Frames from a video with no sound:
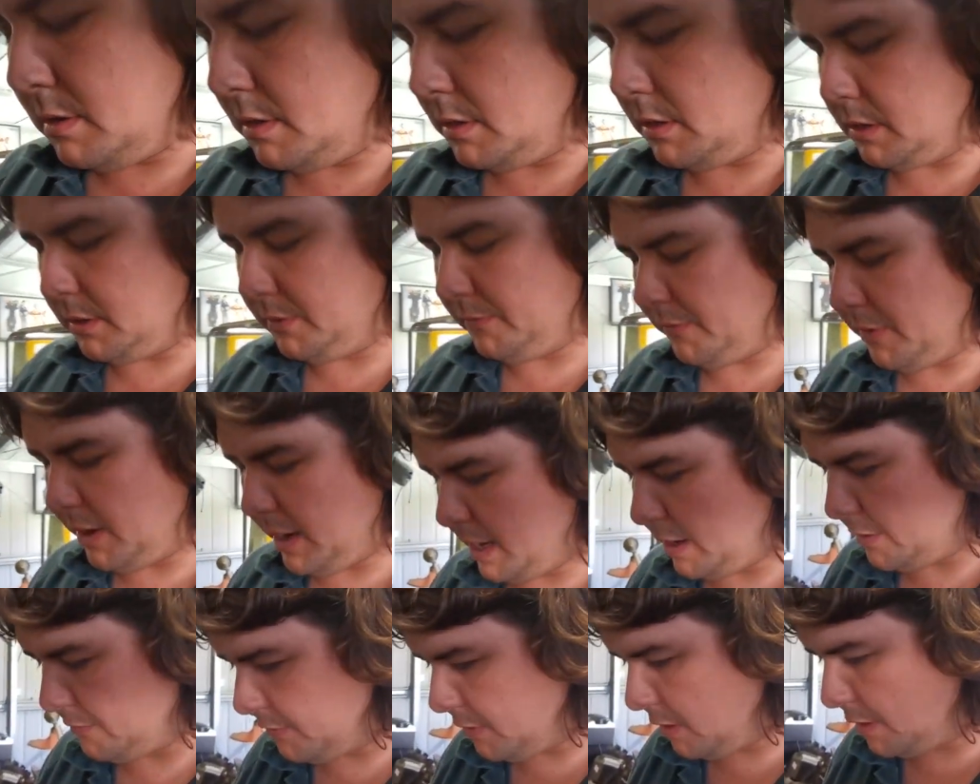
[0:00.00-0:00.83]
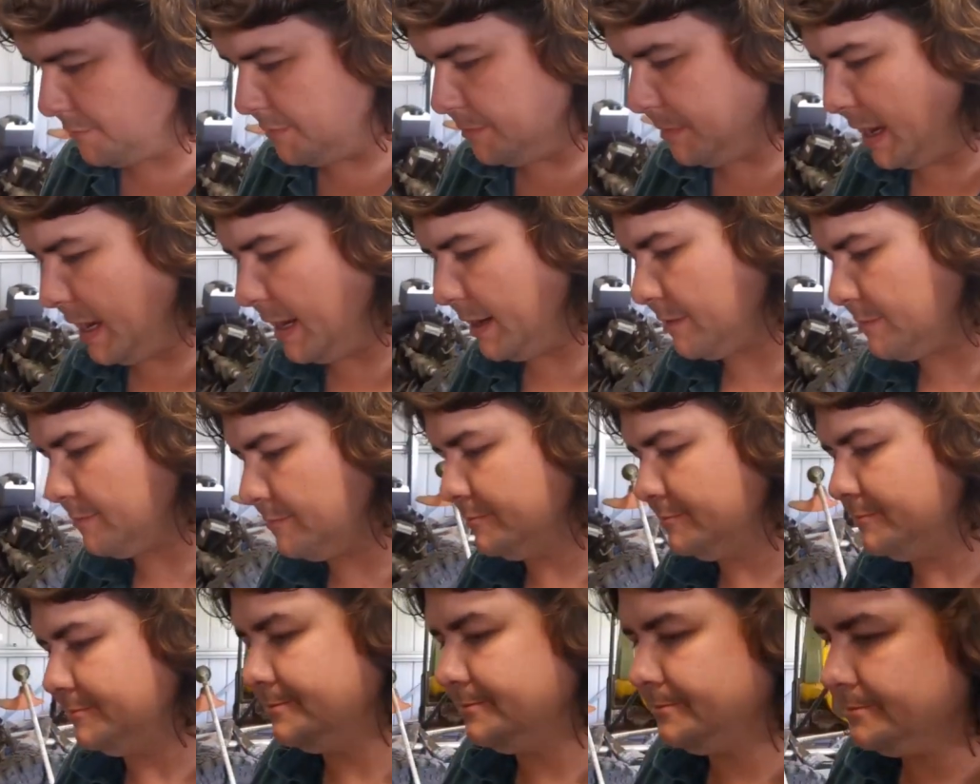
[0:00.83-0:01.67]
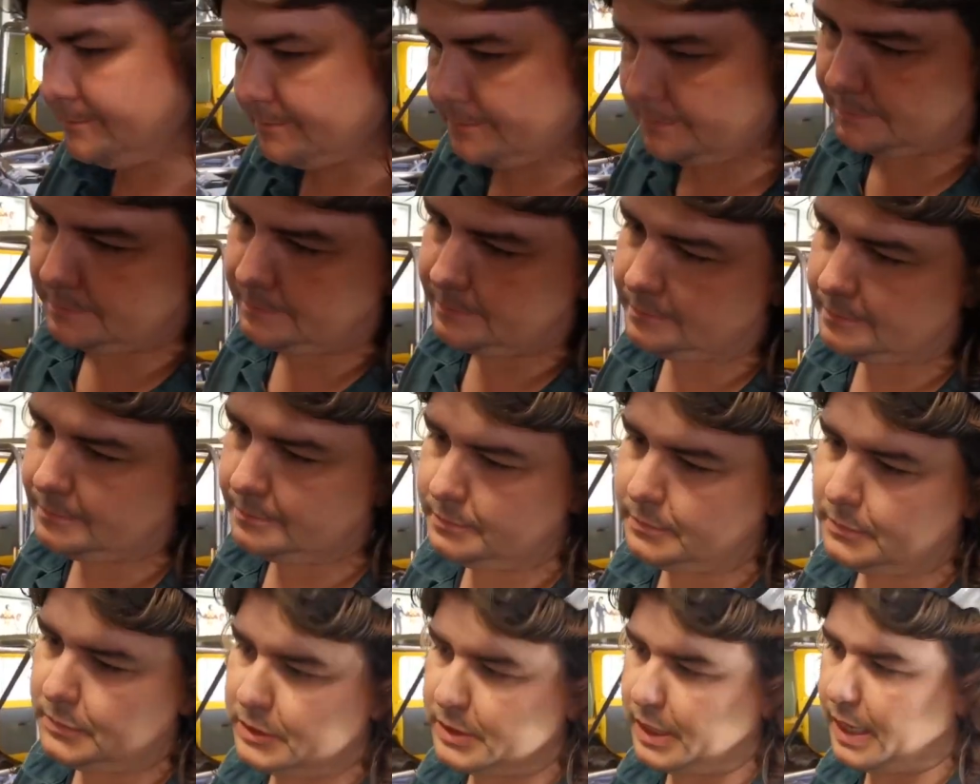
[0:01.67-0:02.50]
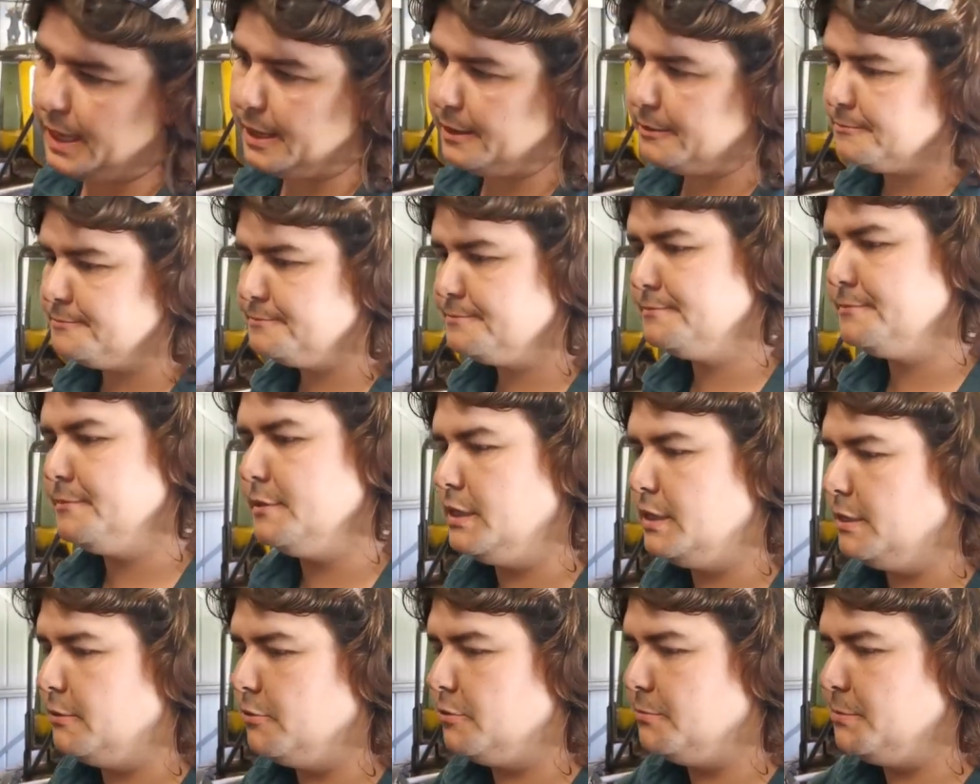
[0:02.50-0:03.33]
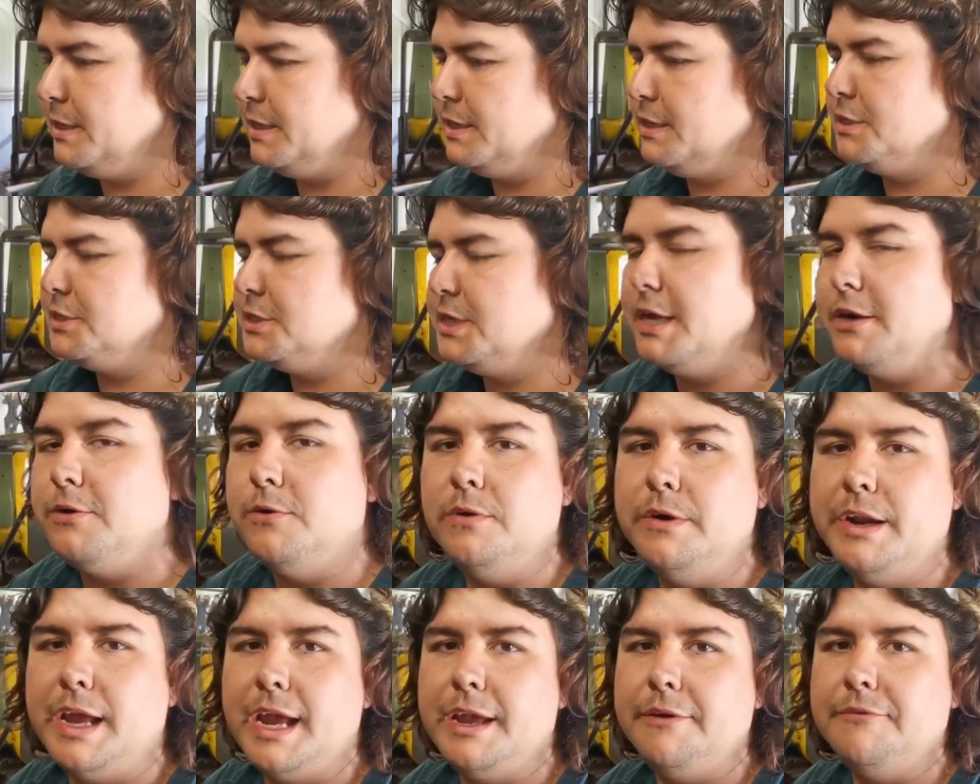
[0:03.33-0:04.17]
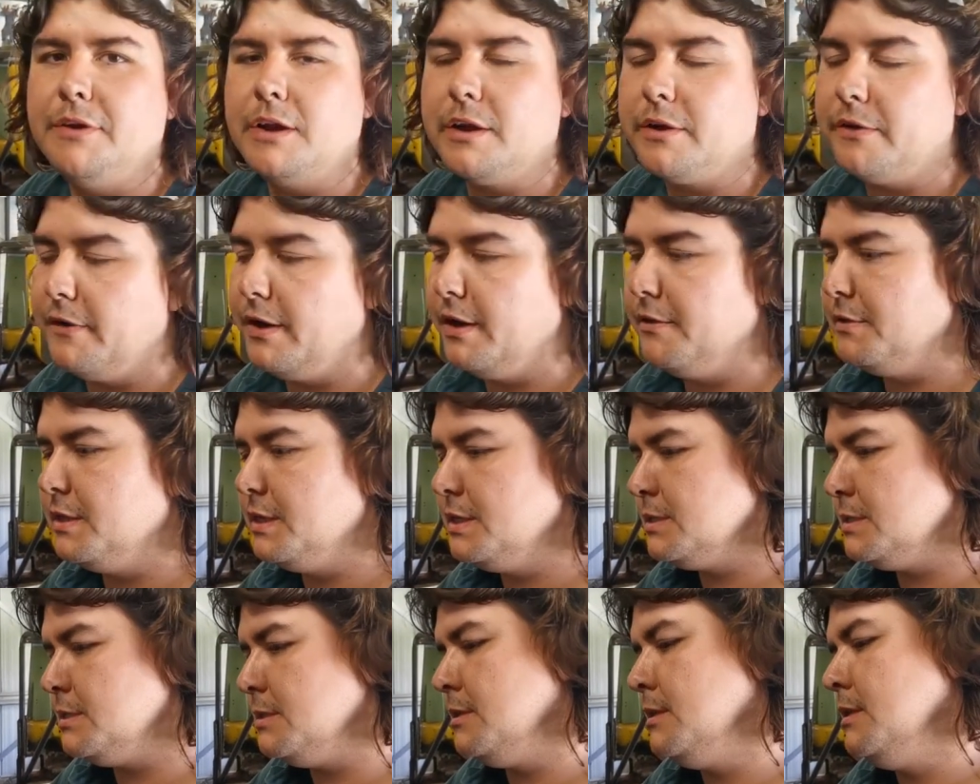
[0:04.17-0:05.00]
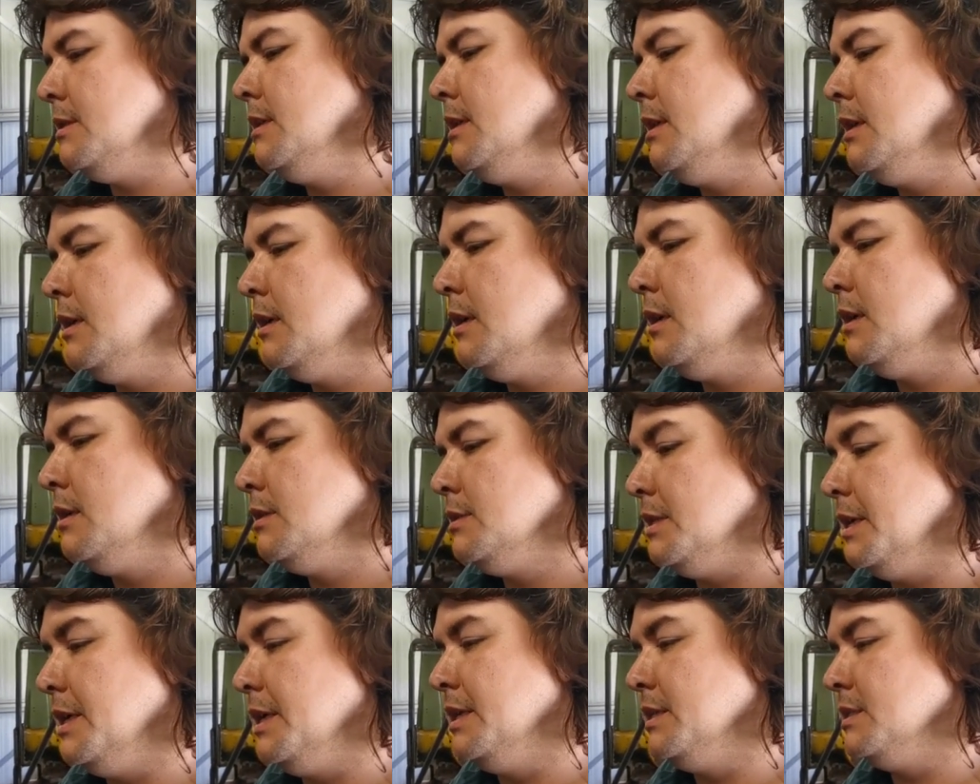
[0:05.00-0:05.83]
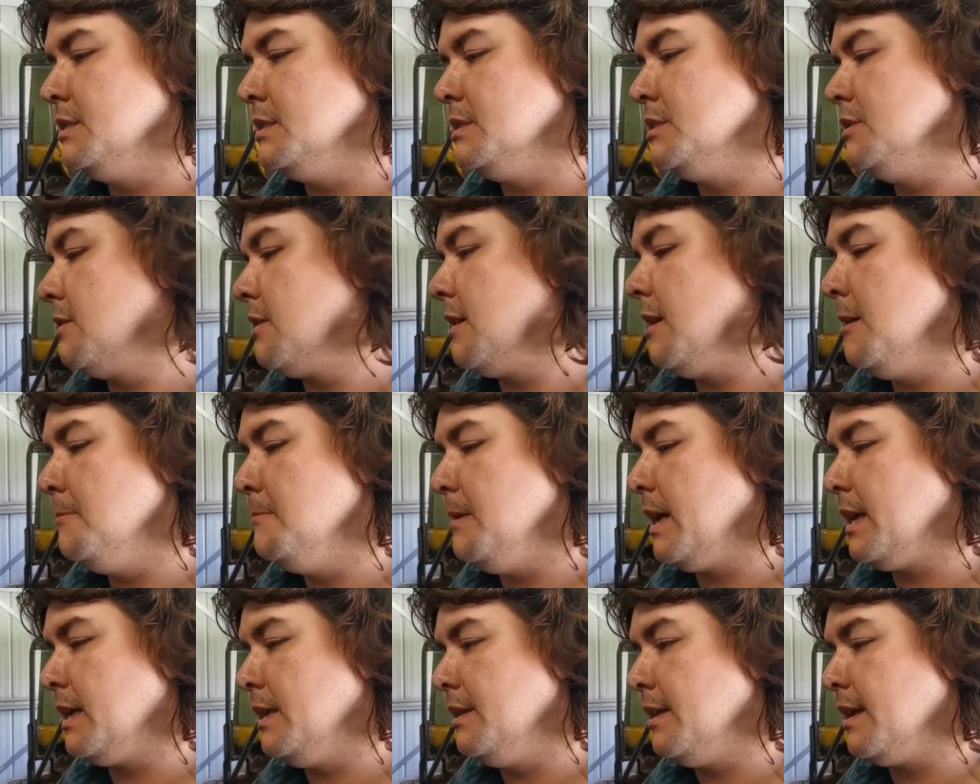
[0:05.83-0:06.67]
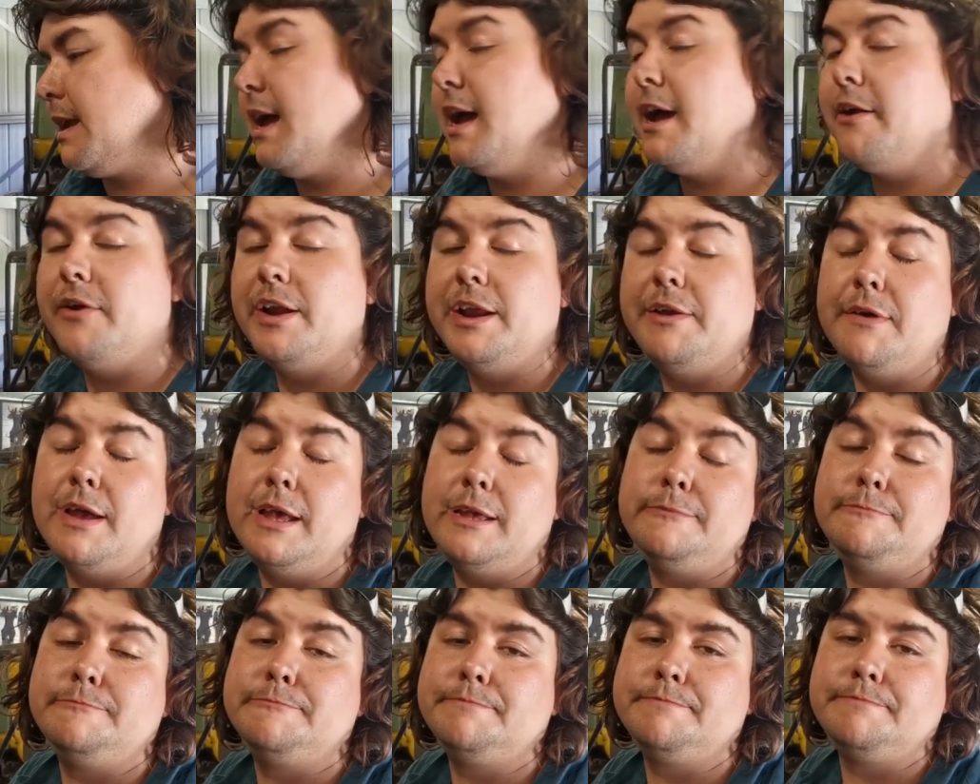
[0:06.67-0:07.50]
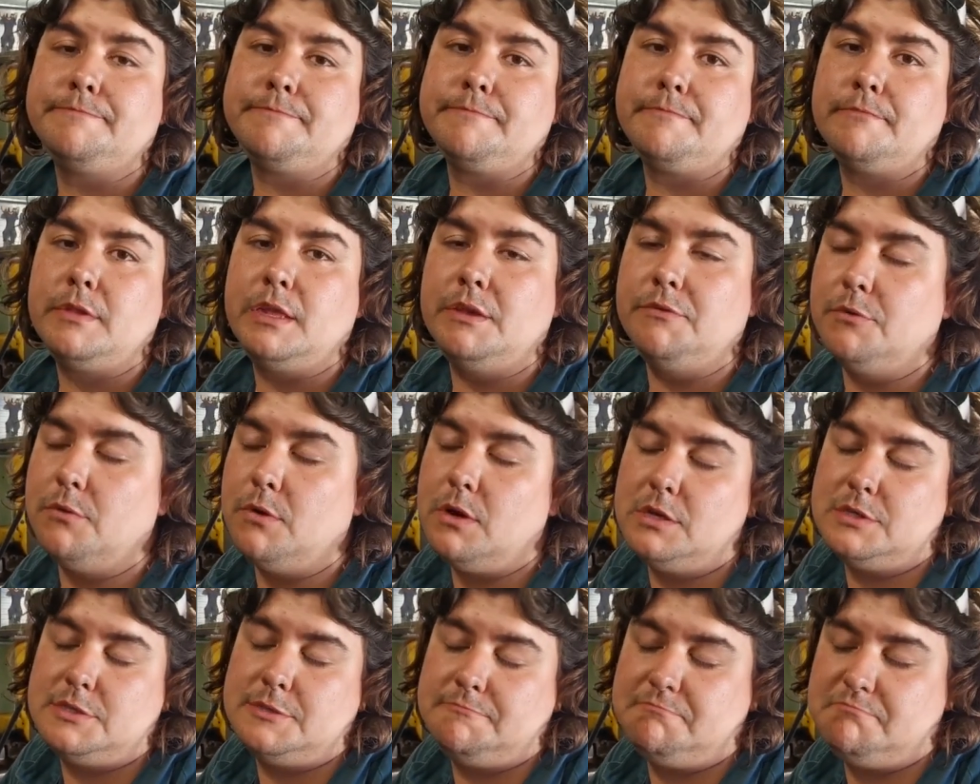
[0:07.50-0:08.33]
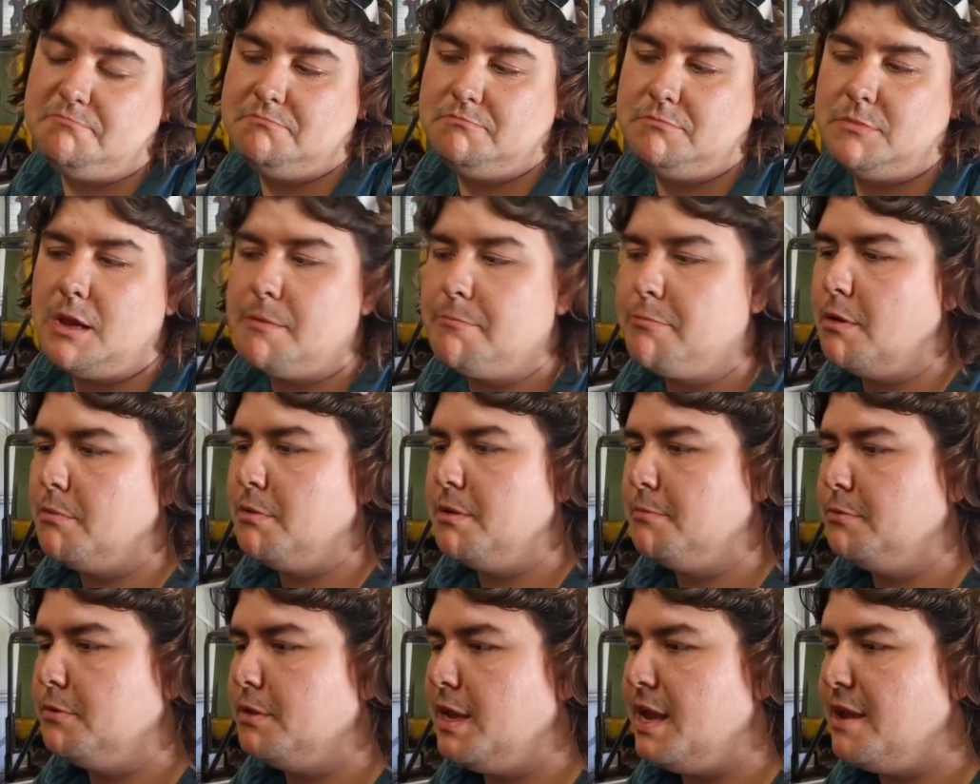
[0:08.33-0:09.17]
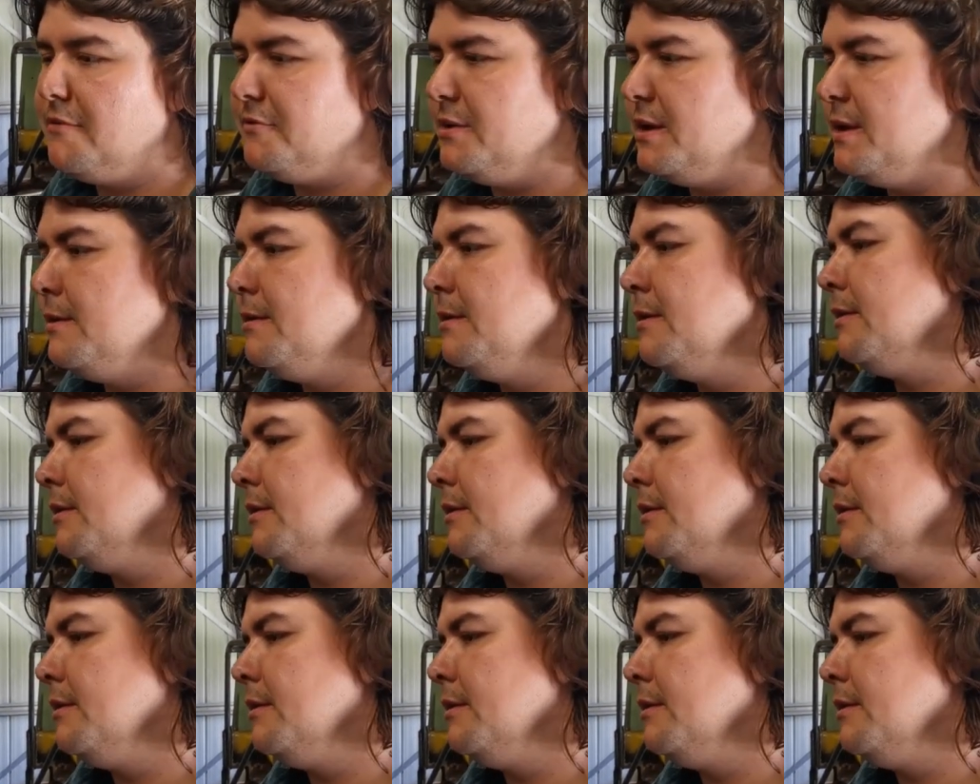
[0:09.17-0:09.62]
I've got a 3-hour drive to make. So I don't want to be in the shed all day fucking around with this, seeing as it's not going back in the car anyway. If it was, I'd probably put the effort in.